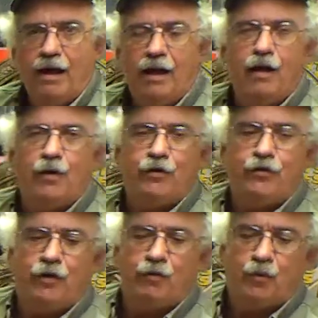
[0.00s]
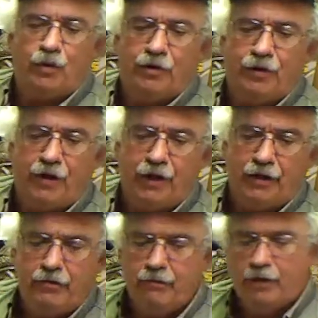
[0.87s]
How is everyone
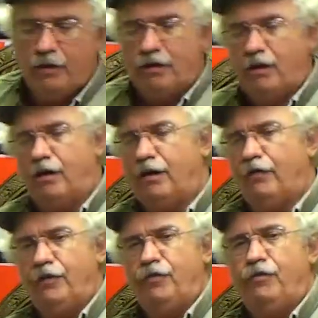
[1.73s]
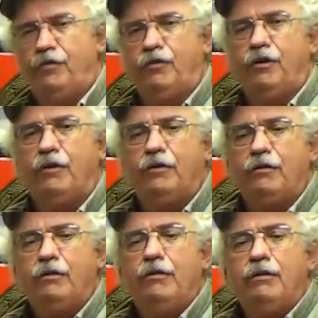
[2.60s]
today? This is our
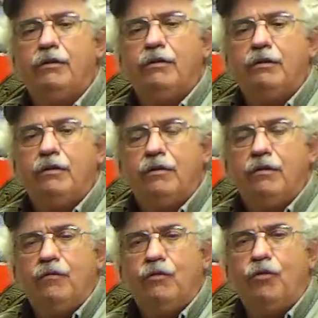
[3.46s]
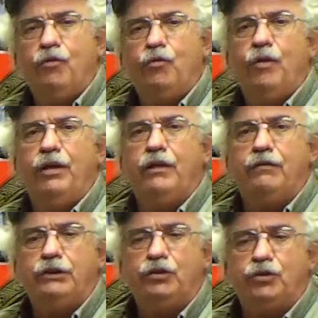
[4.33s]
first week of
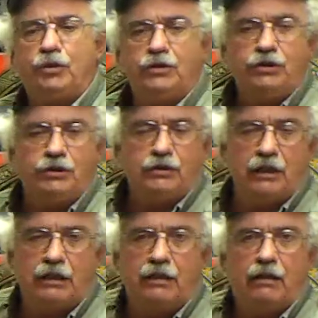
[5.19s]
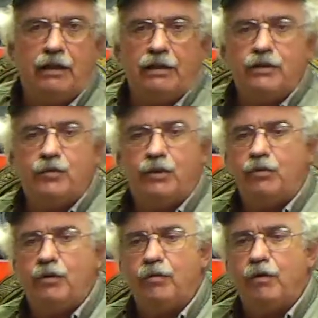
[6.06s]
instructions. Last week
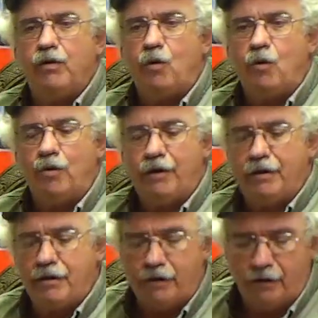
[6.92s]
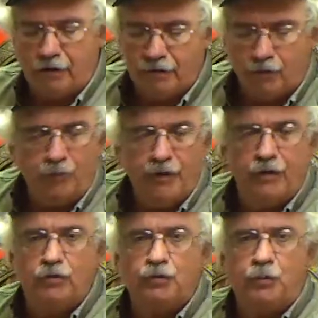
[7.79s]
we recorded from
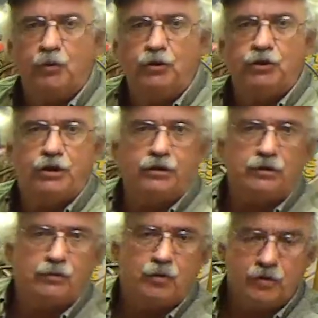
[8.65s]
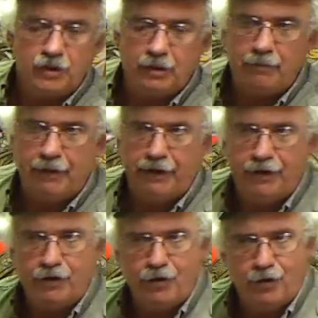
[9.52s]
Eagle Sports Shares, and of course I'm
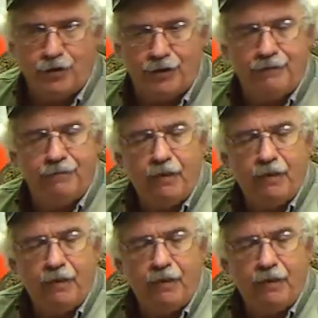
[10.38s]
Barry Ewing.